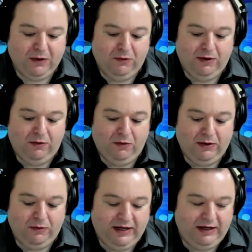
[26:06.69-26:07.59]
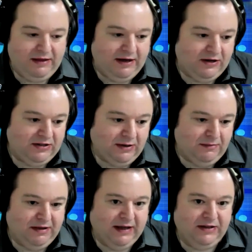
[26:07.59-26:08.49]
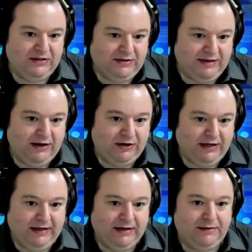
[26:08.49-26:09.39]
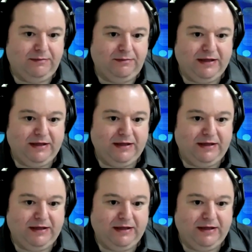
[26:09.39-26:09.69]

What do you think are some things that are needed?